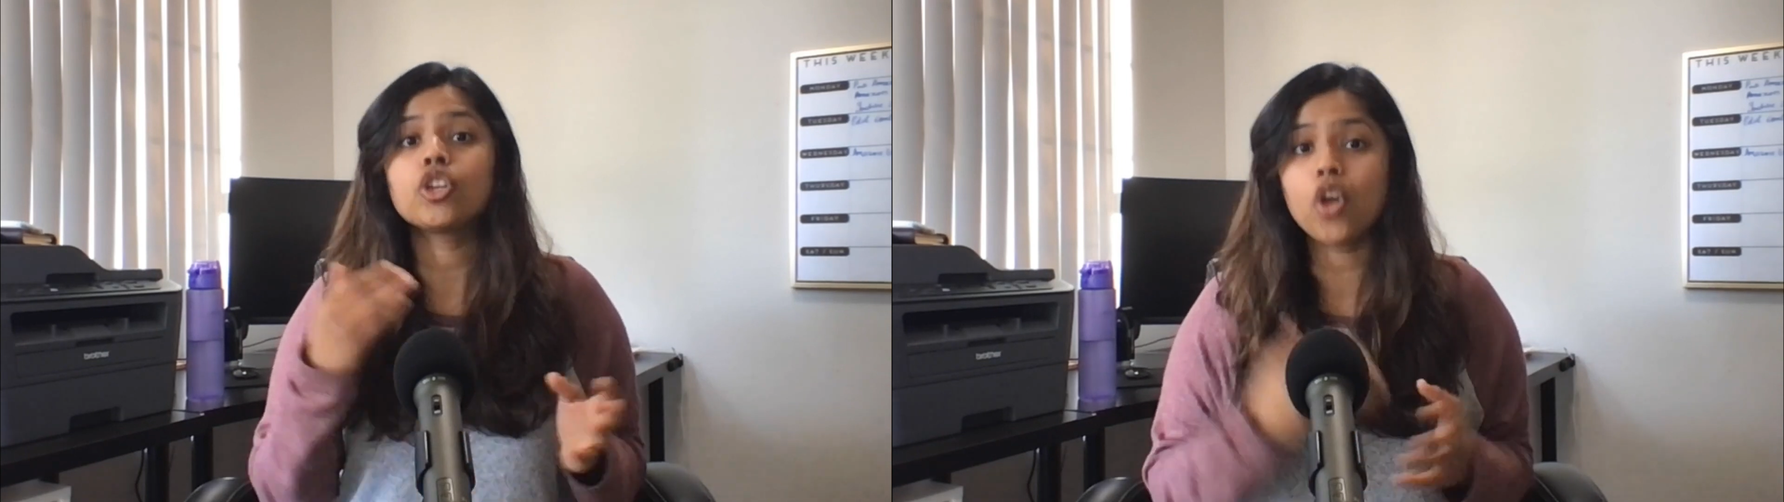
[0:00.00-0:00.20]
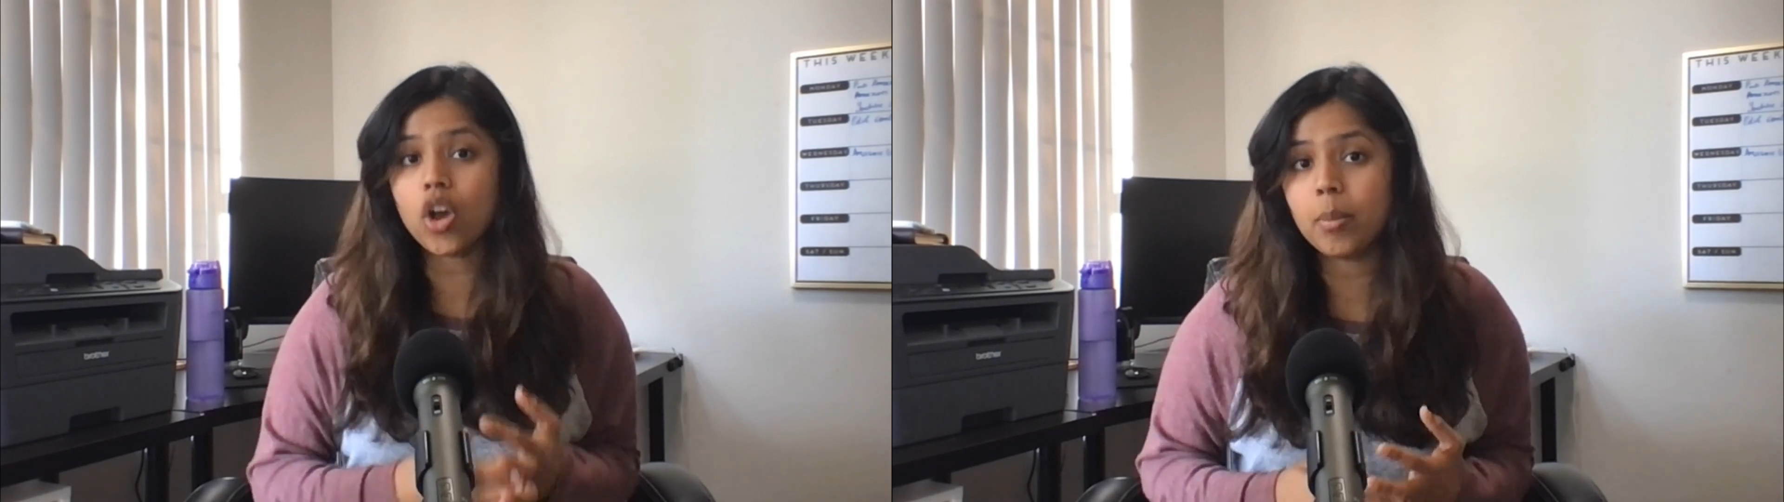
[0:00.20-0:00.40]

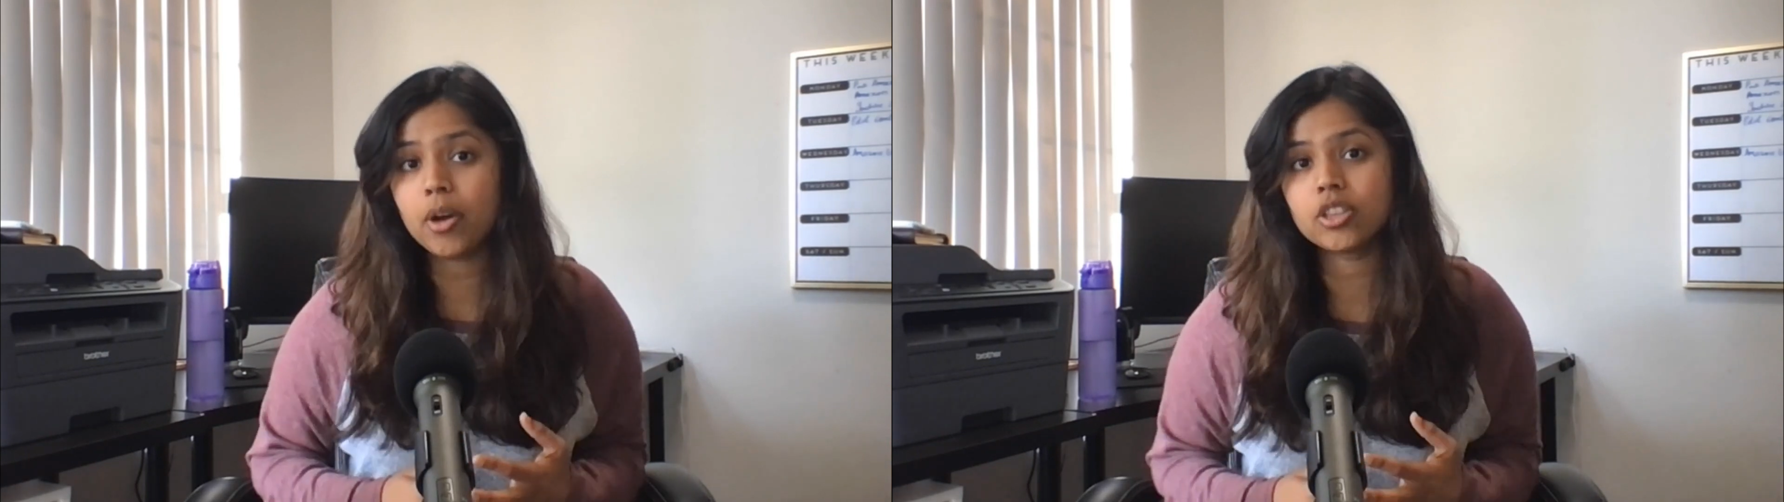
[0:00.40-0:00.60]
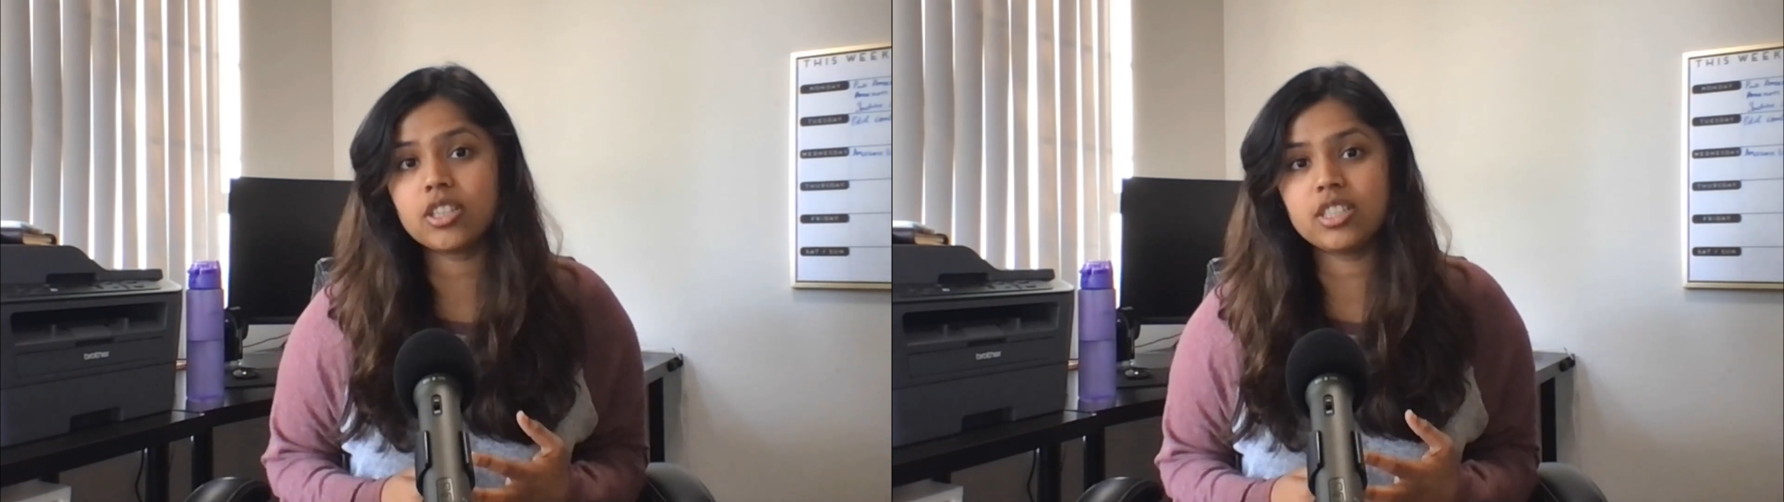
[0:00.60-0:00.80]
Talk
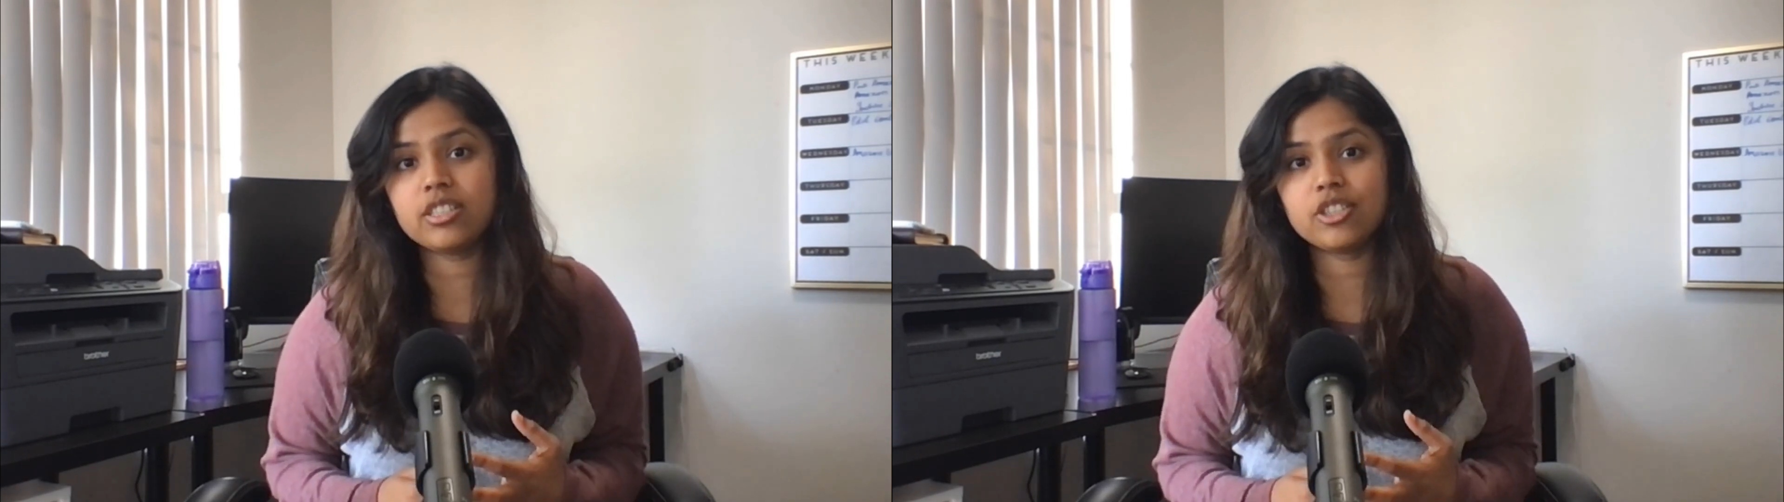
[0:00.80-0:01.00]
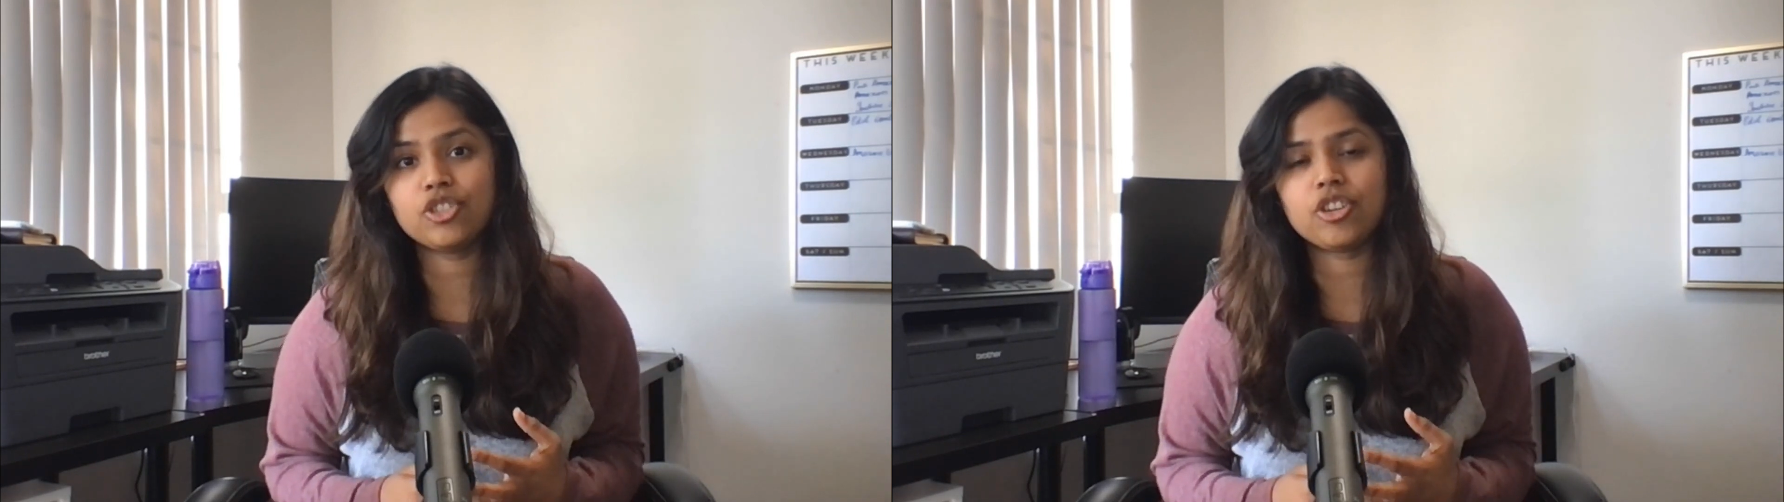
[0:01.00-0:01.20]
about the
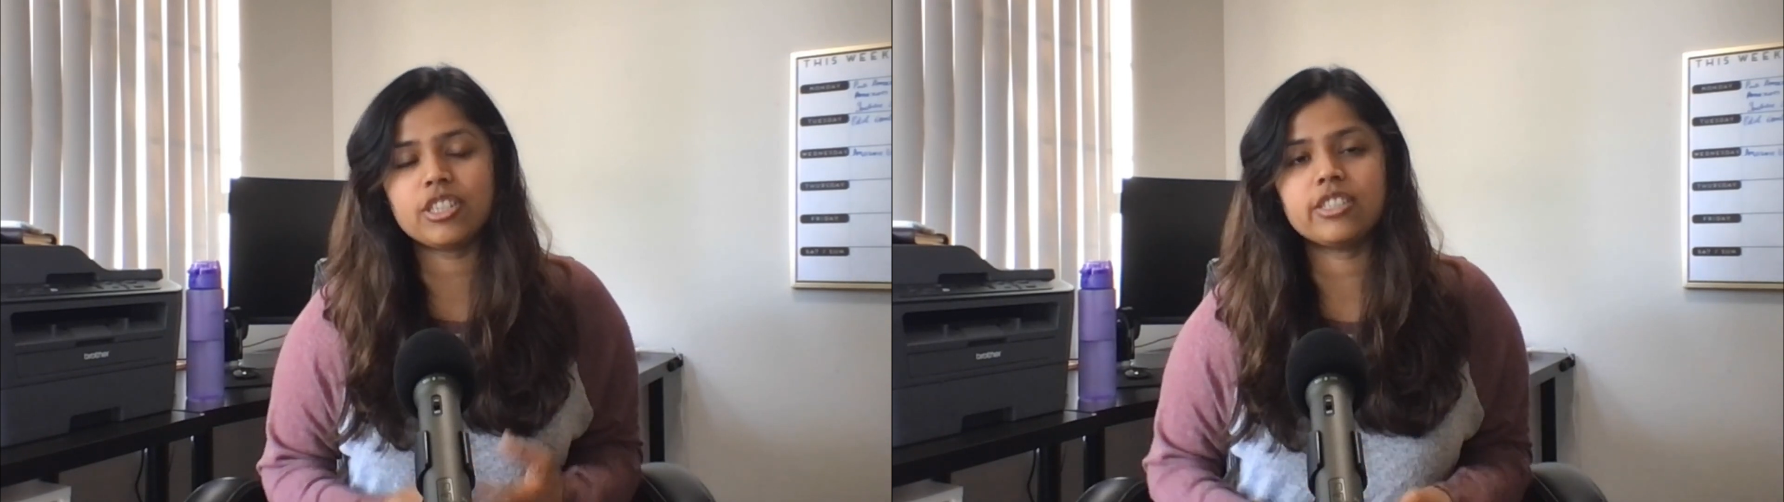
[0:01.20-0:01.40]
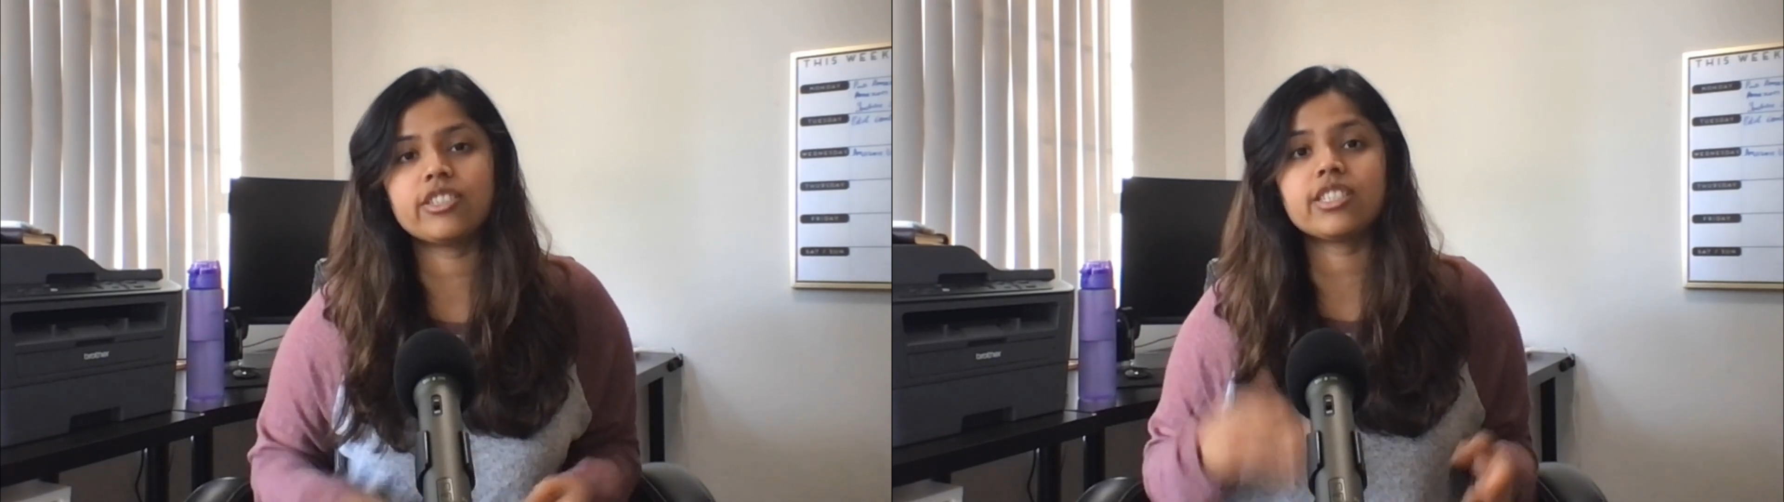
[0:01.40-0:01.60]
research you're
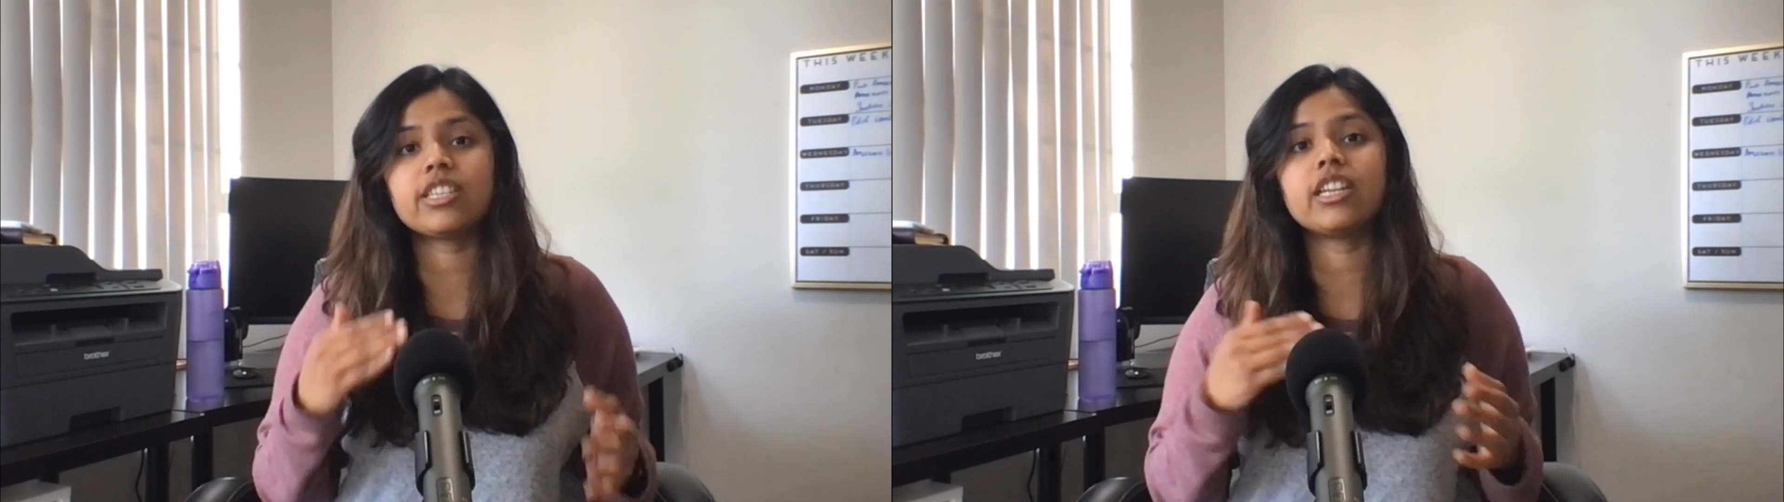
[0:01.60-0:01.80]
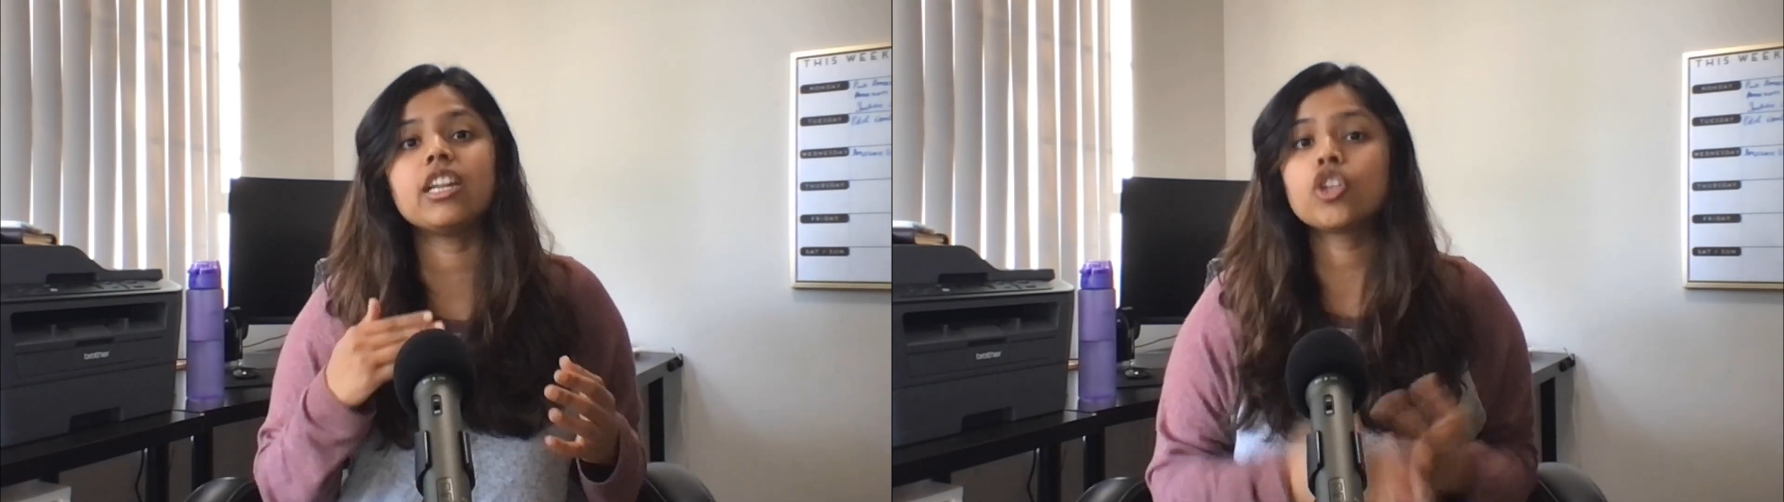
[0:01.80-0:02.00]

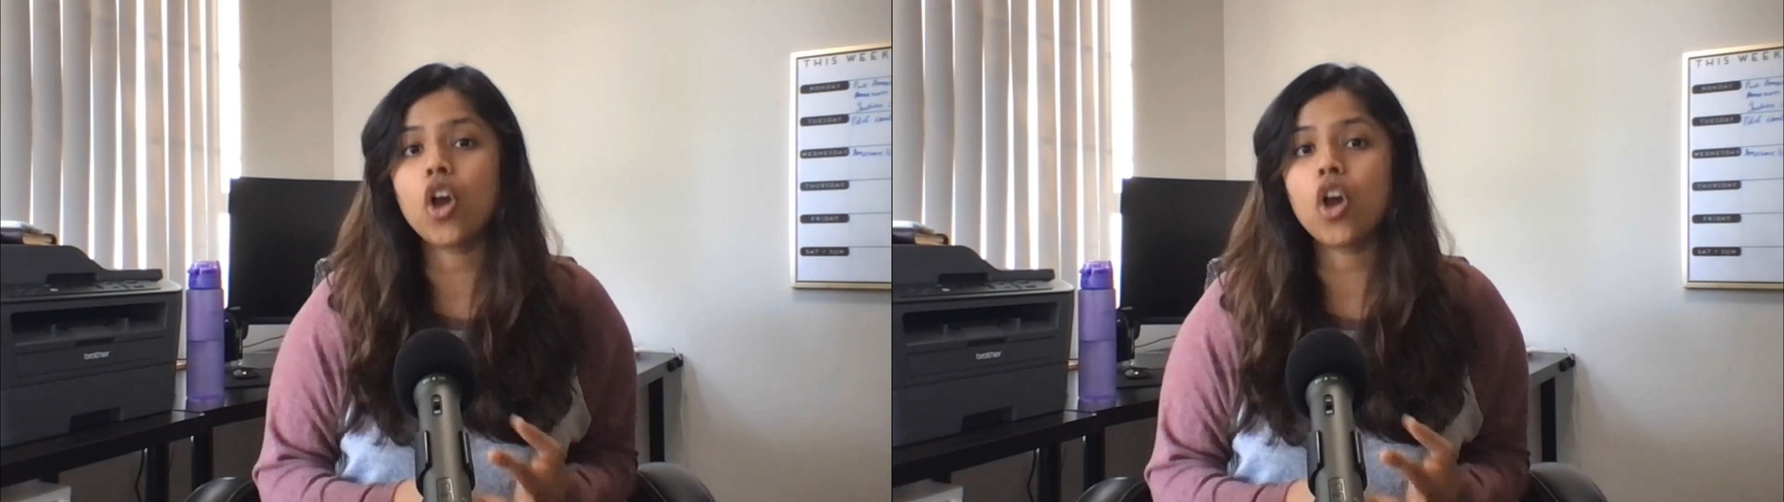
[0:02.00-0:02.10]
interested in.